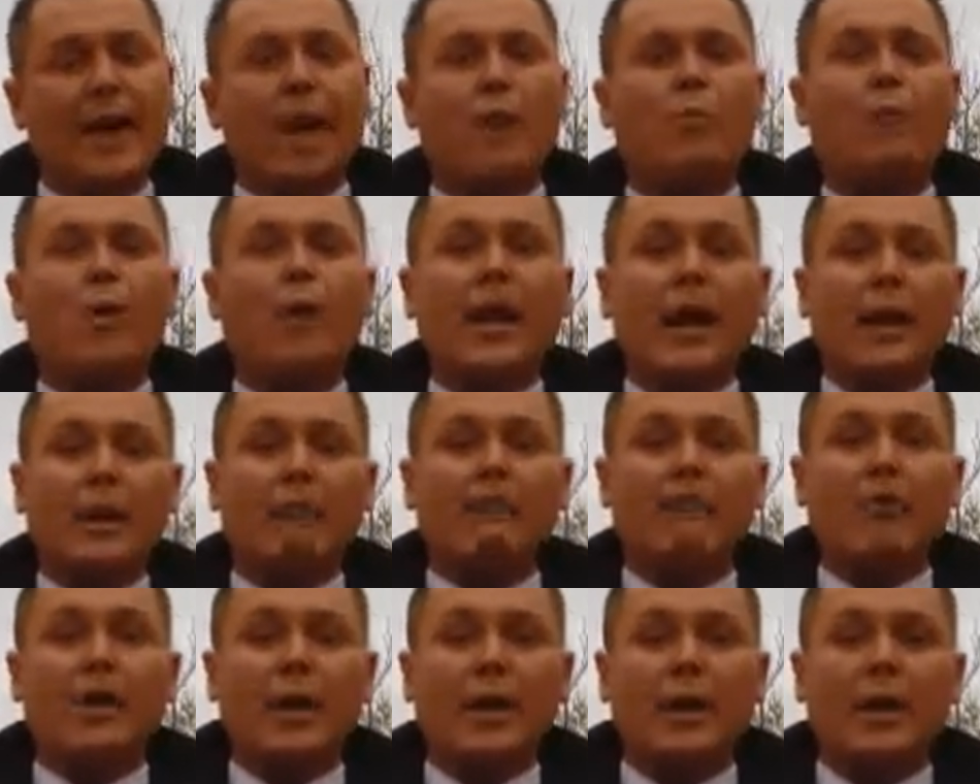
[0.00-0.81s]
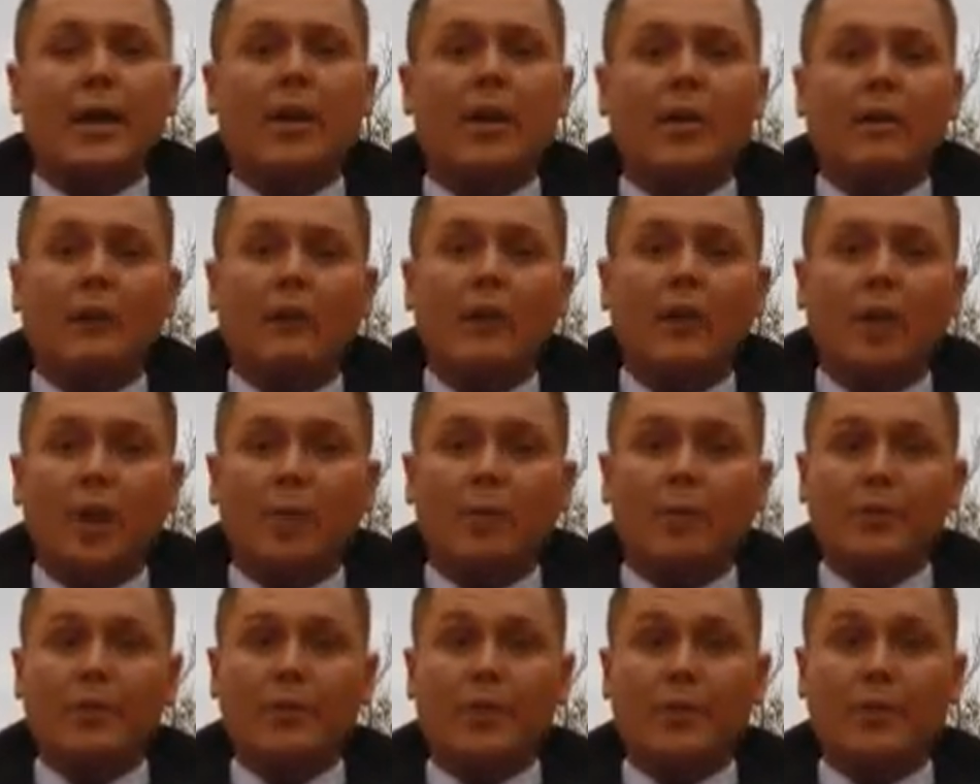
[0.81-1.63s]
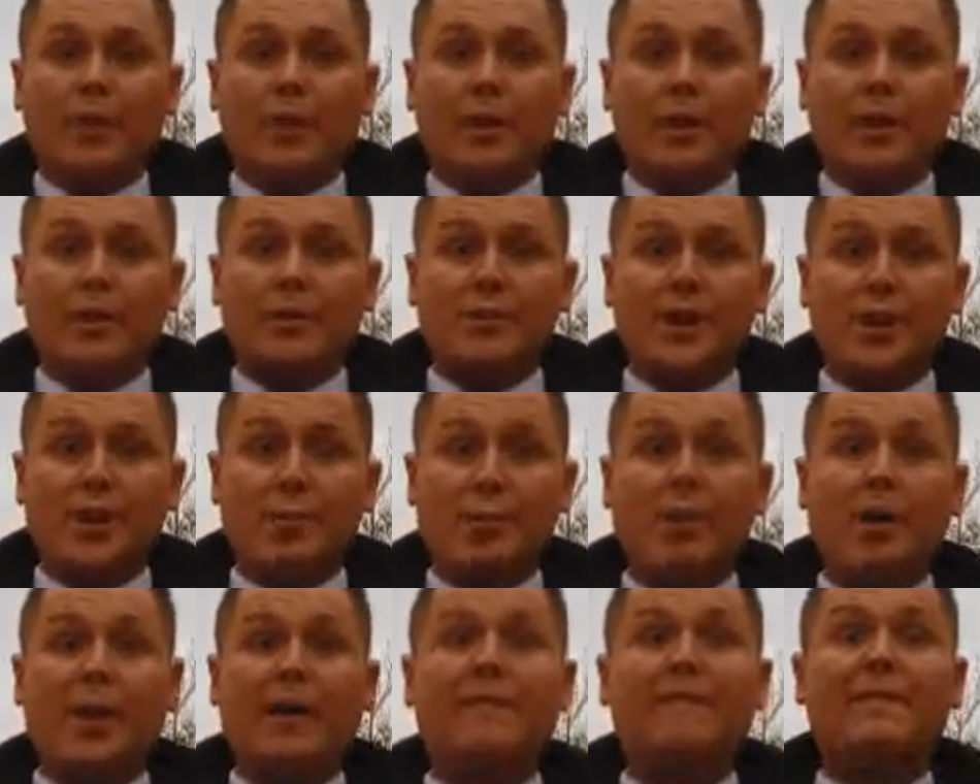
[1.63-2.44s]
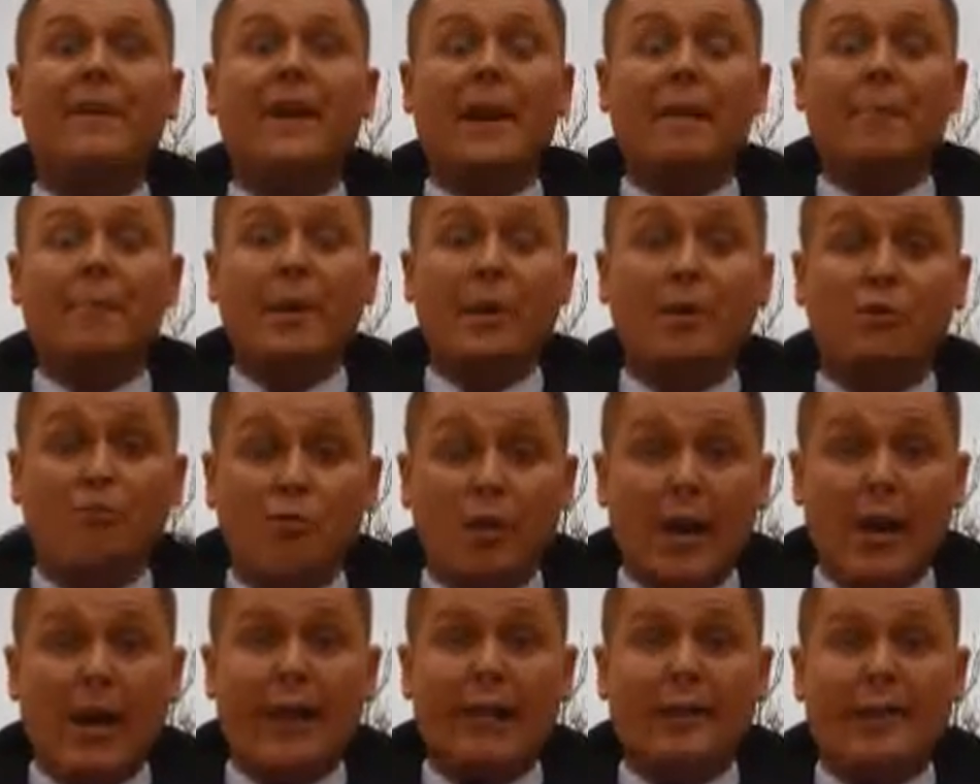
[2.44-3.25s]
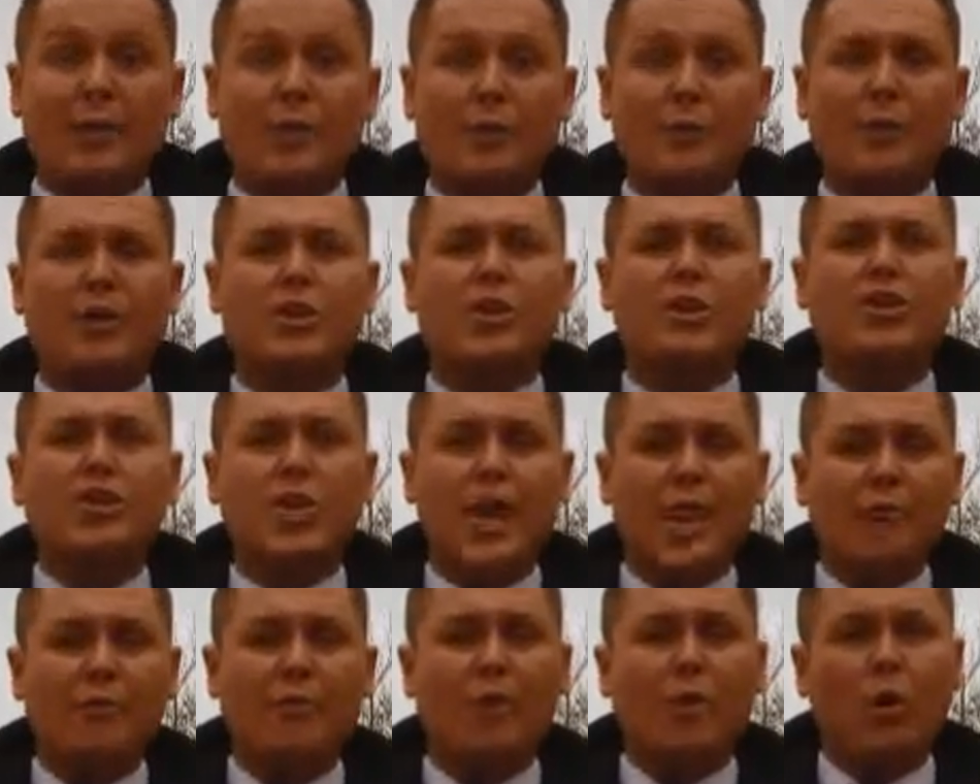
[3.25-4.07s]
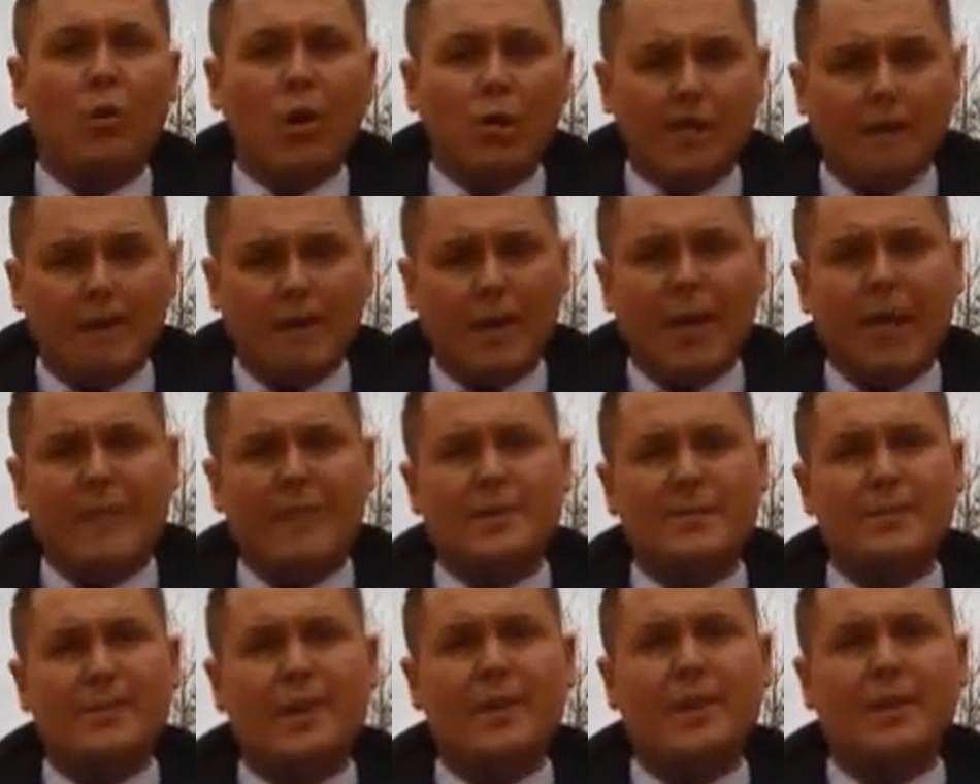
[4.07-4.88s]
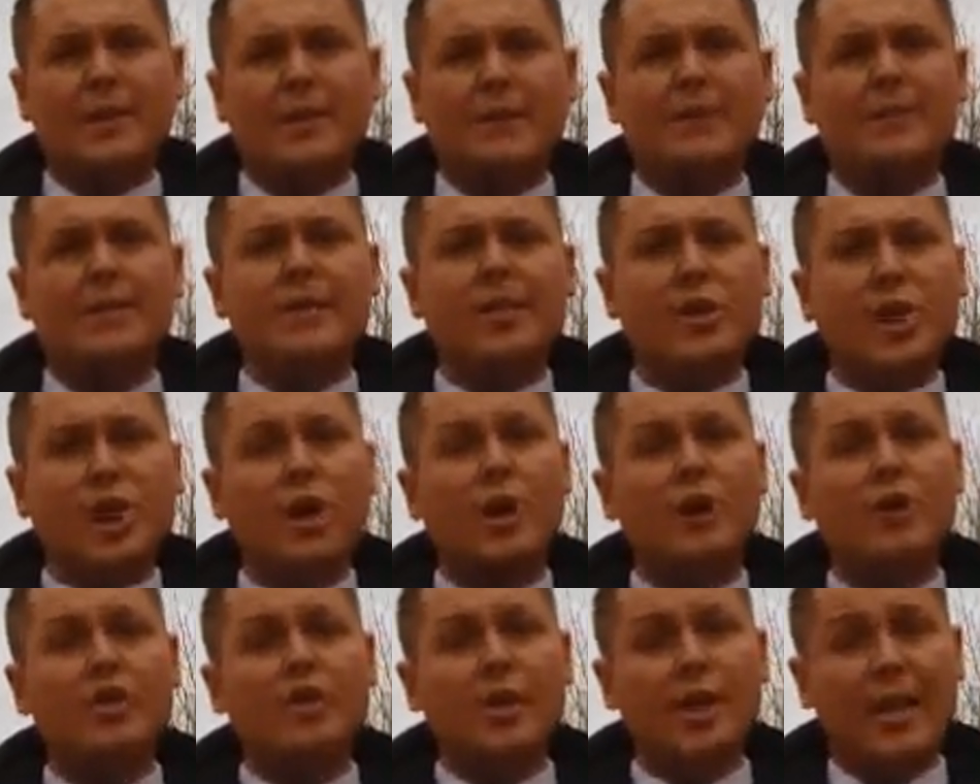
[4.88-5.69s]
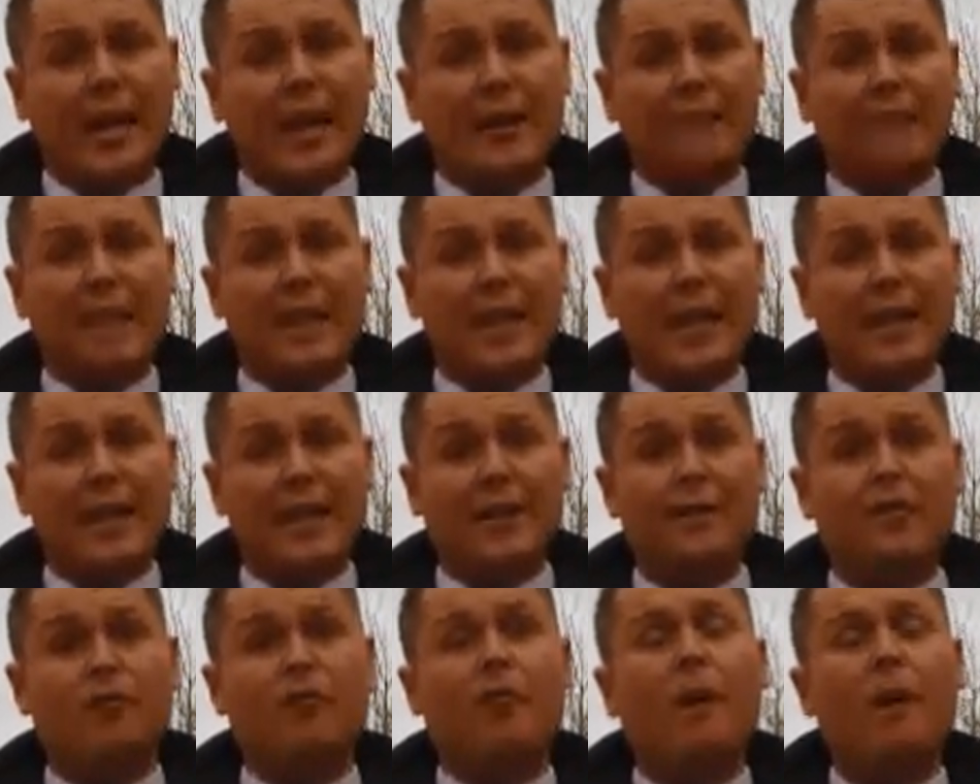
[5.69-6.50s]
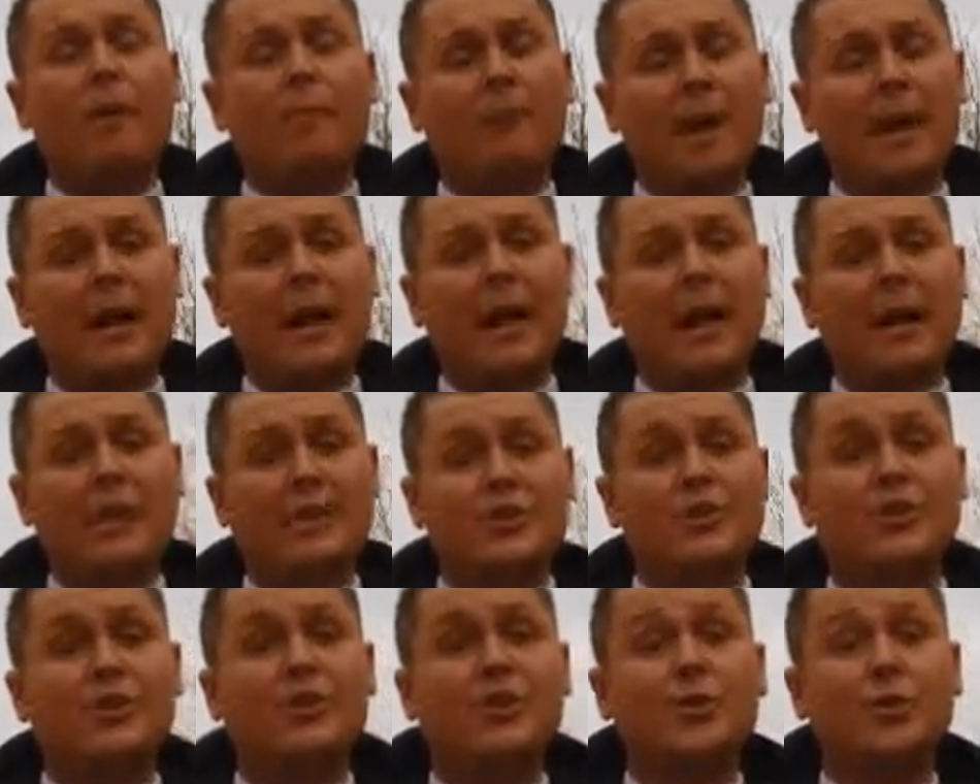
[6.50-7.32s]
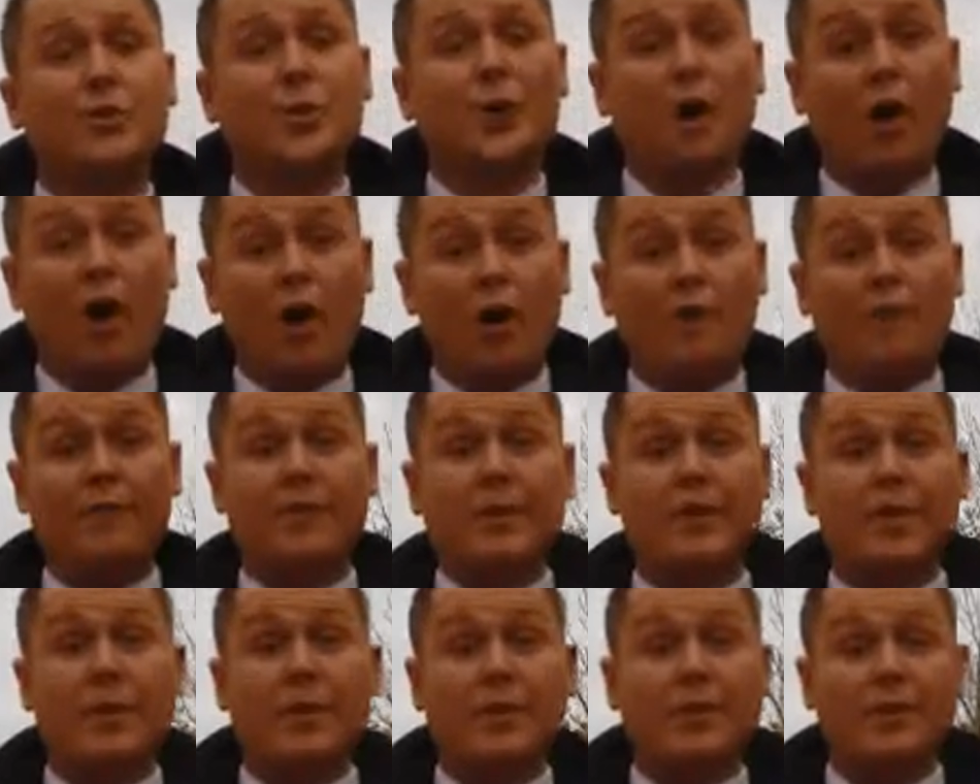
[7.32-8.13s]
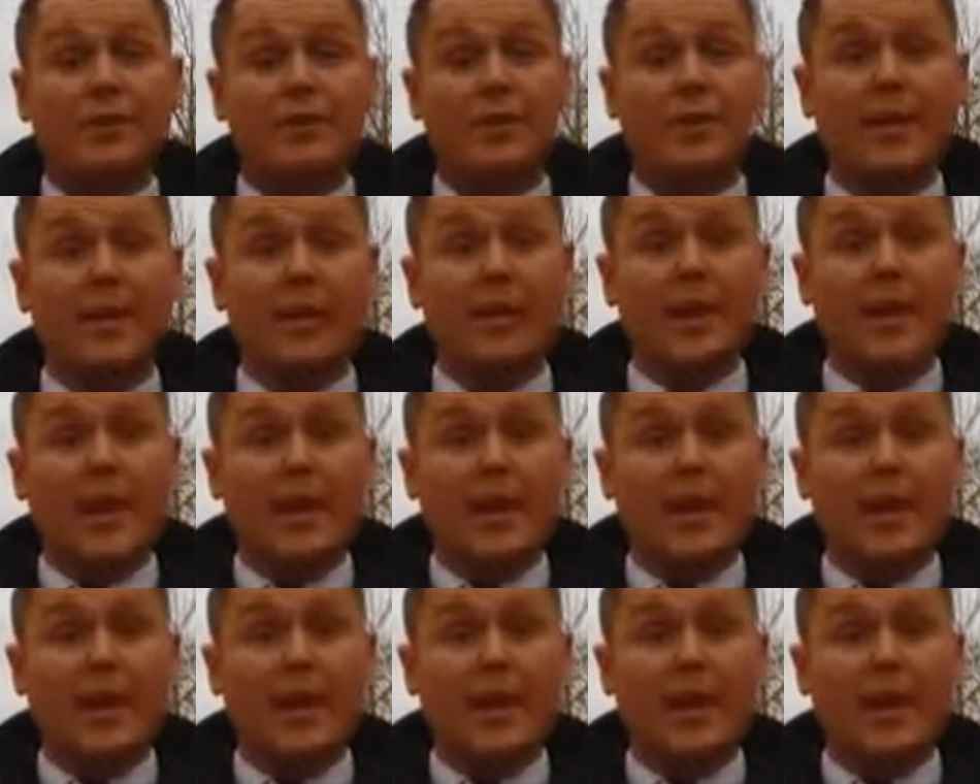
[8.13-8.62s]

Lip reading: And what I'd really love the opportunity to do, and what I feel I'd be great at doing, is sharing all of the experience and knowledge that I've gained throughout my last 2.5 years,